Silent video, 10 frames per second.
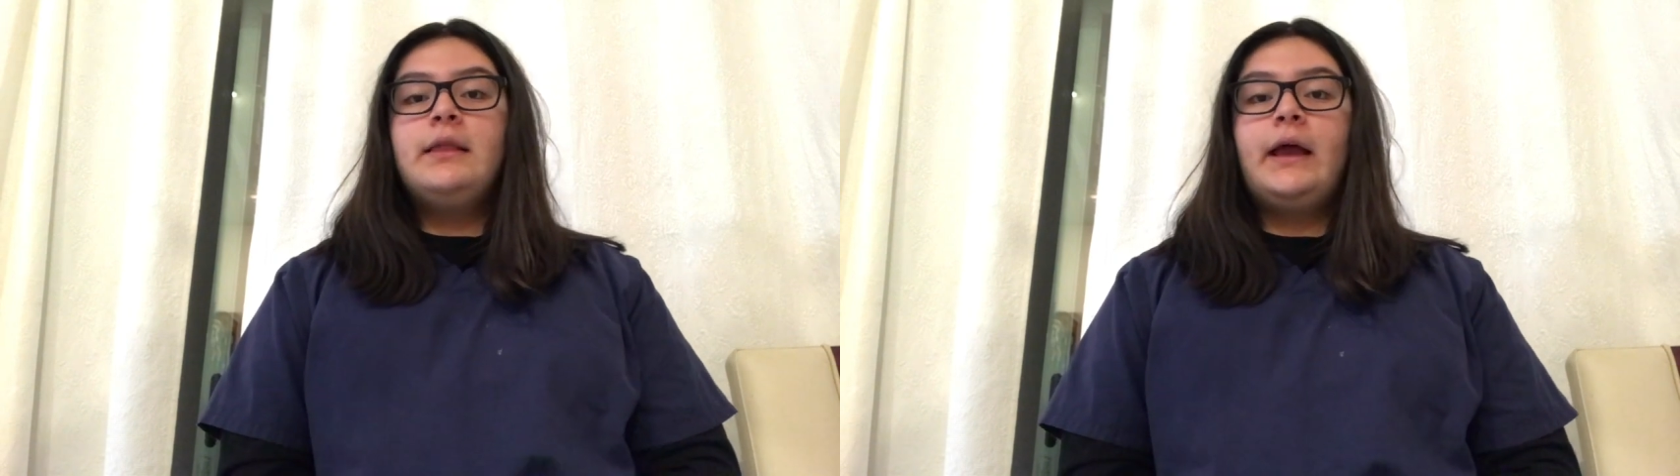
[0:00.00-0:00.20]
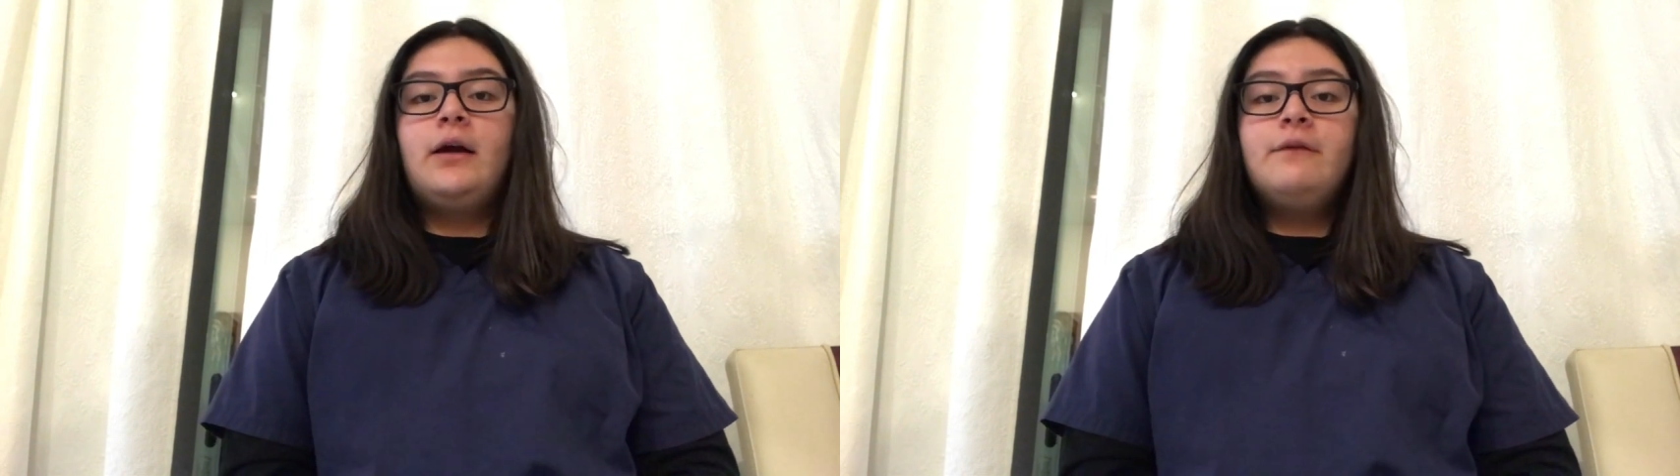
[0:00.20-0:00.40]

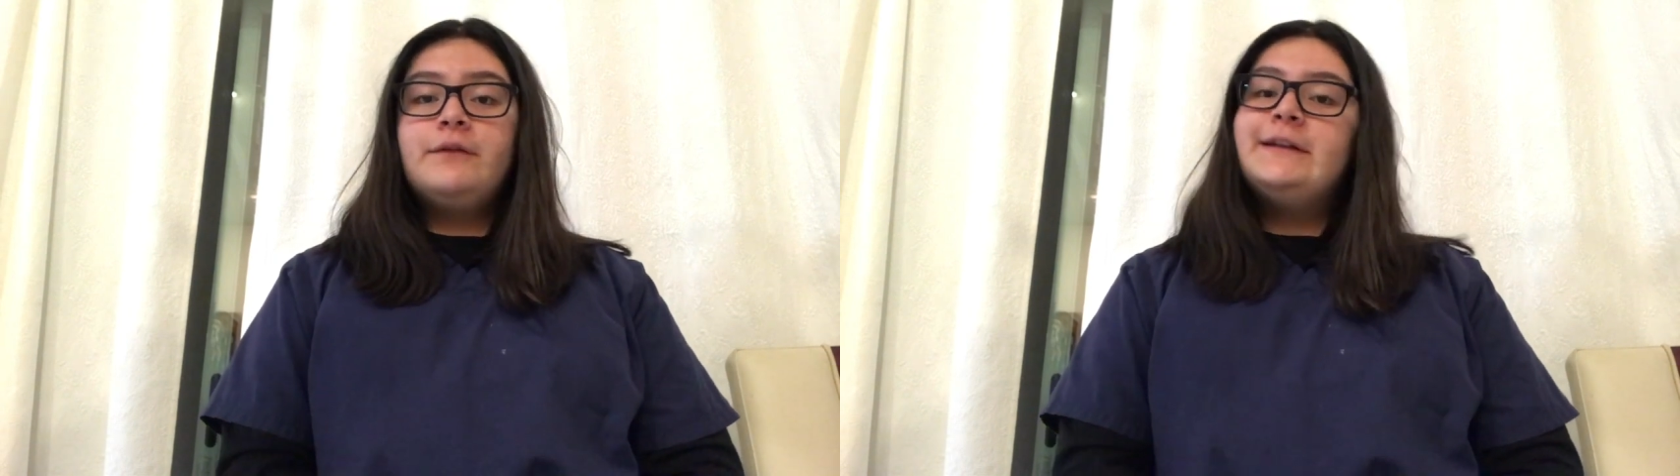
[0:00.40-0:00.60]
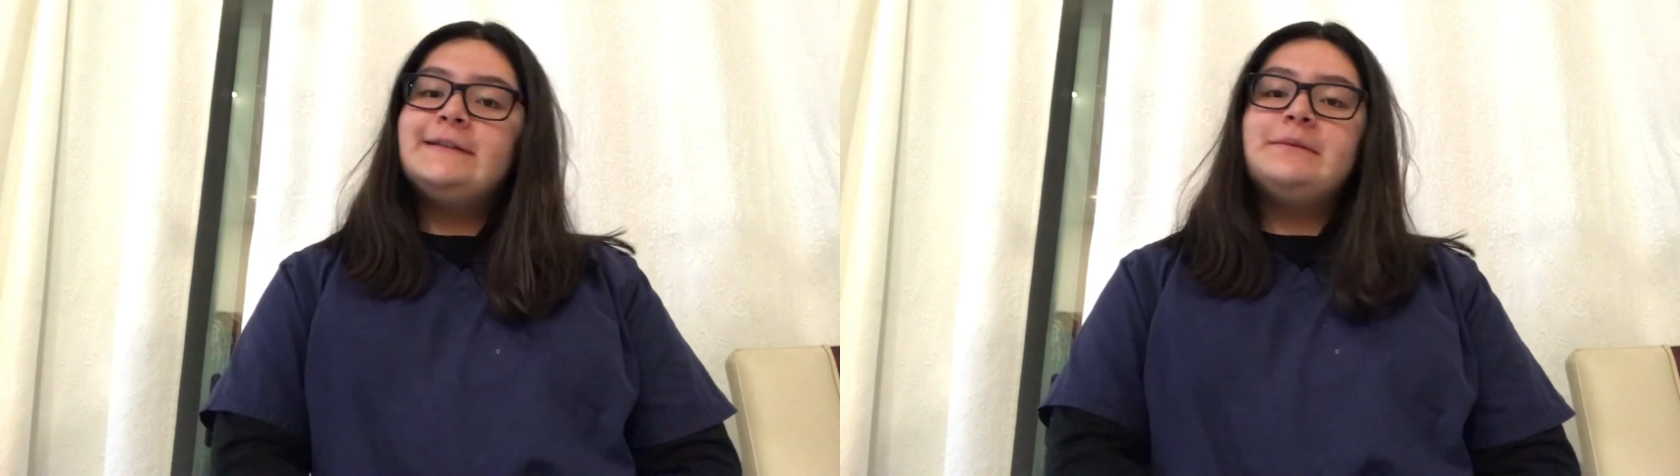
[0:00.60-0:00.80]
lack
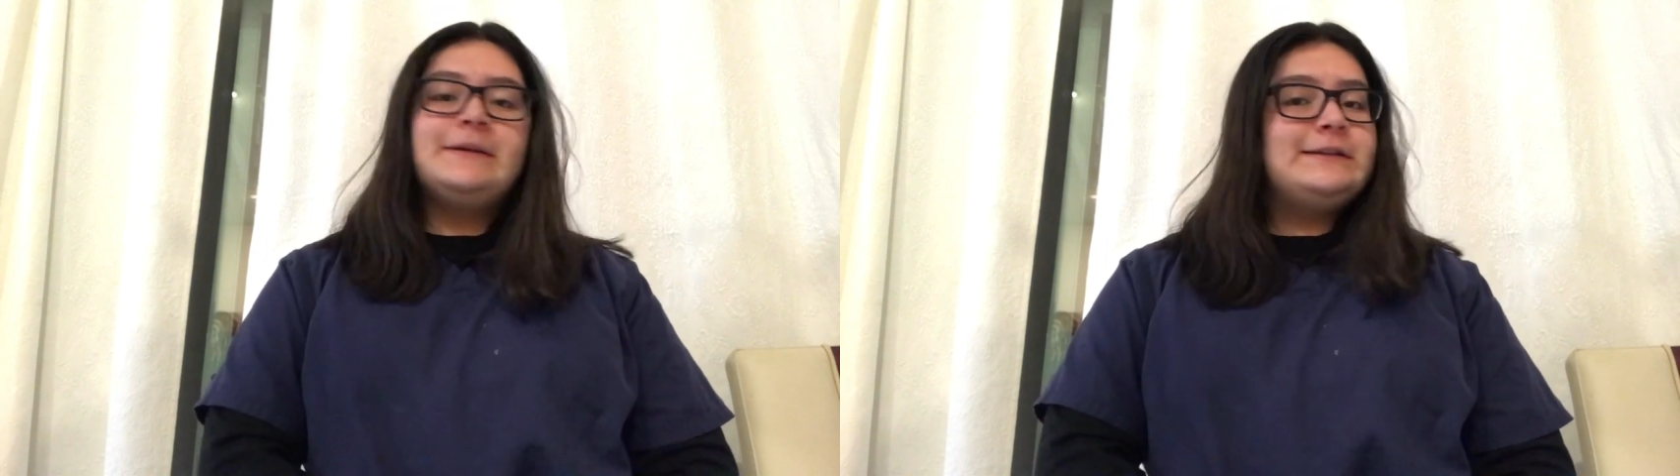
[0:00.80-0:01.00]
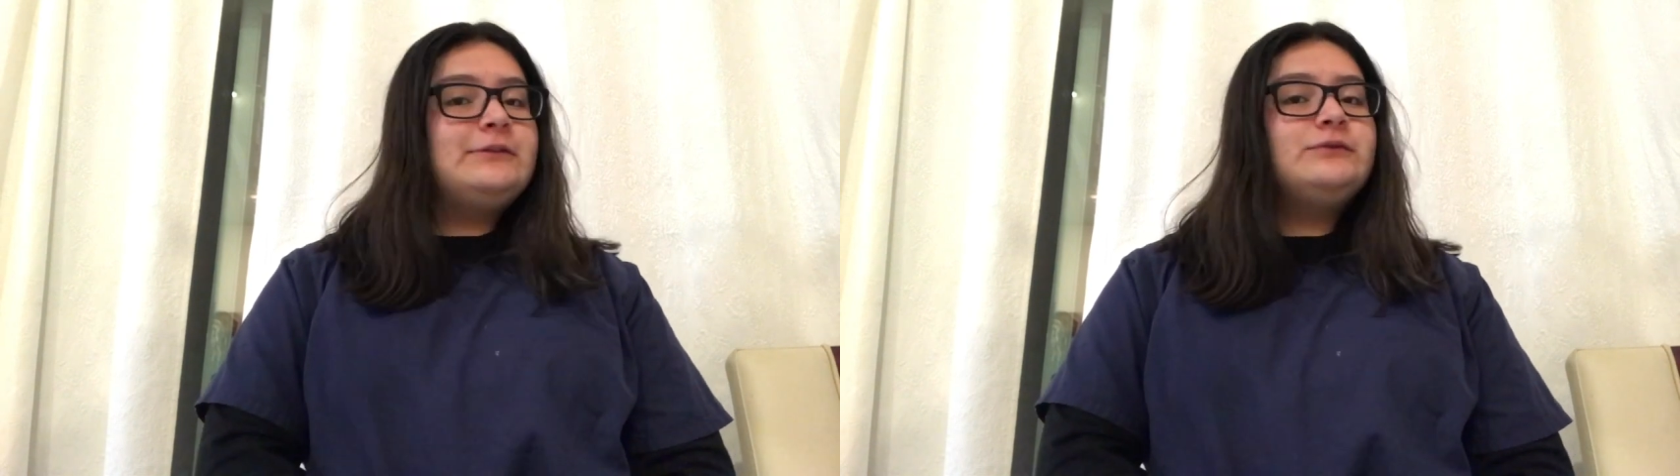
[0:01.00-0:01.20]
confidence in
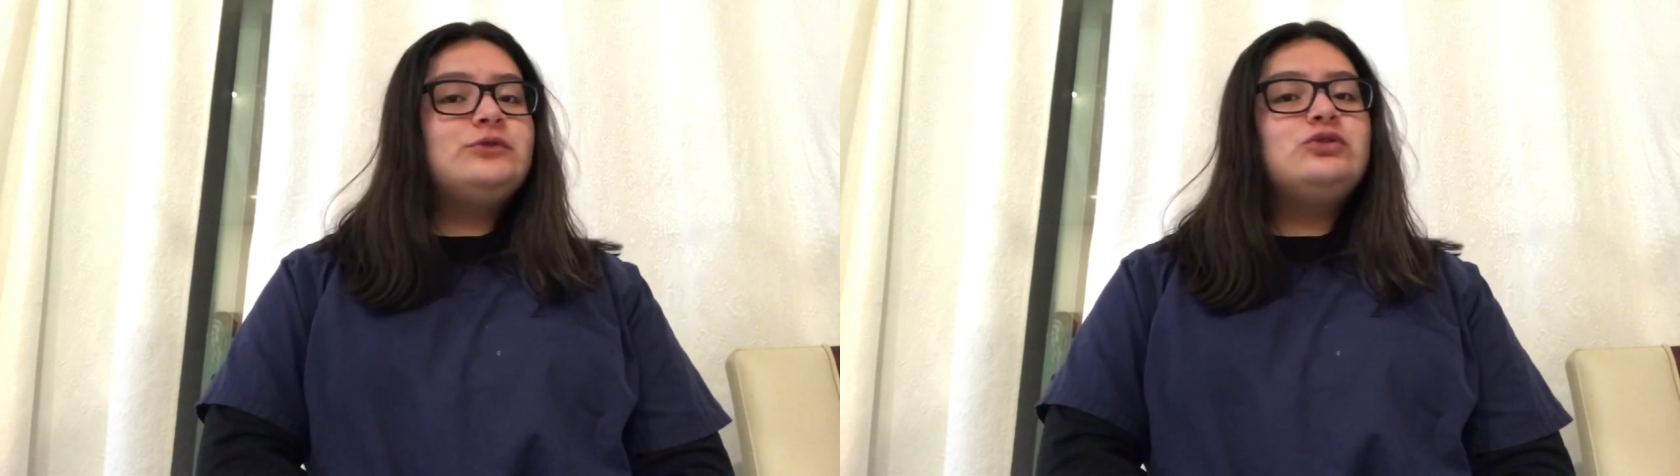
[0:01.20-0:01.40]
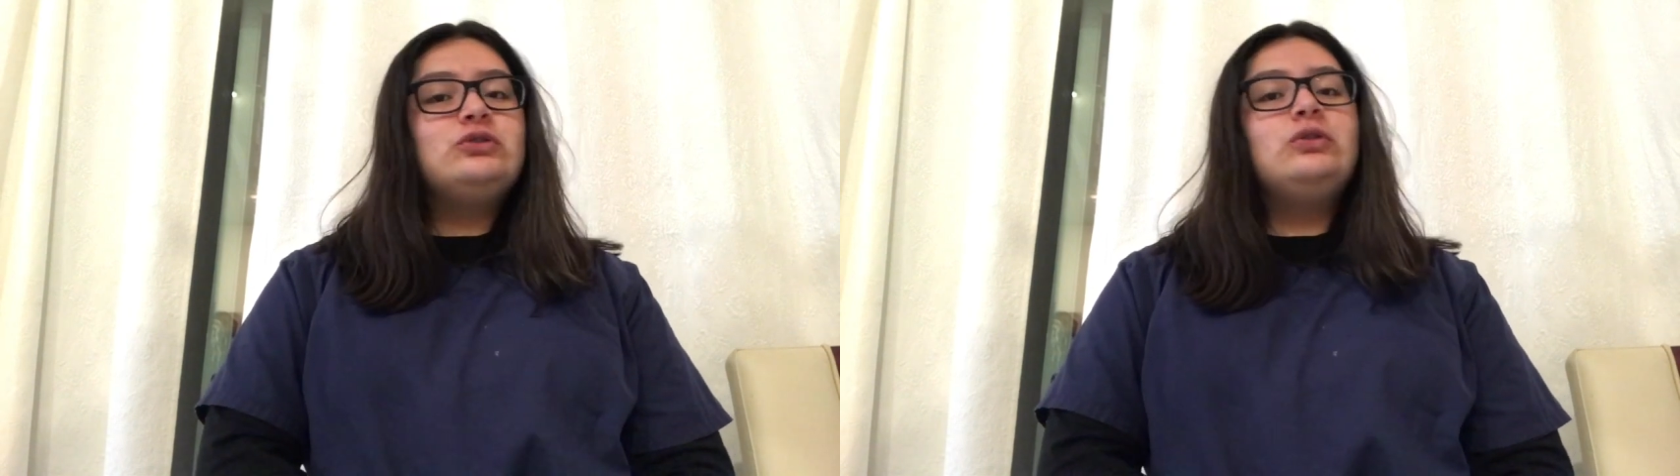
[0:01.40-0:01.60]
myself.
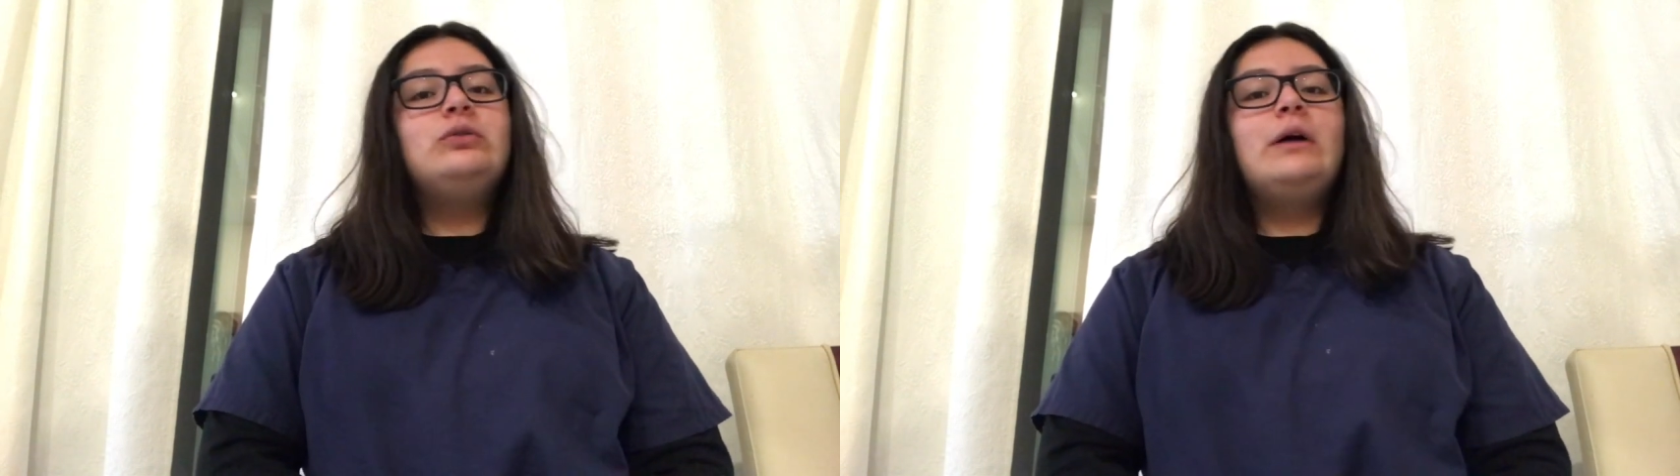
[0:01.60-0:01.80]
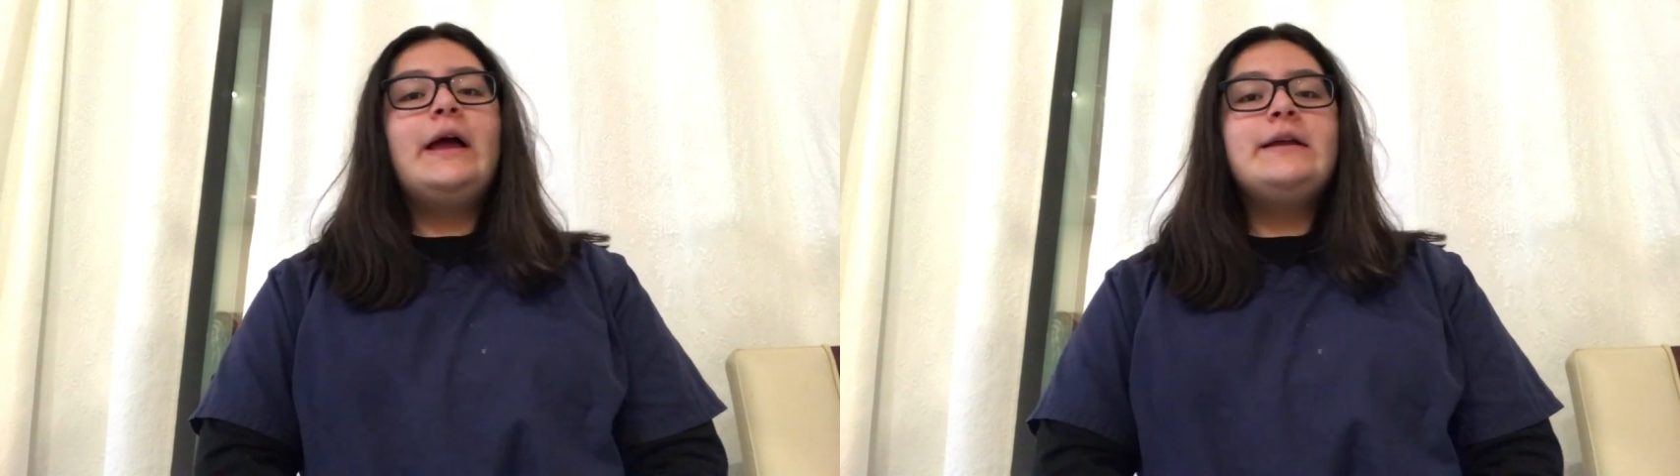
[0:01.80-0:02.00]
So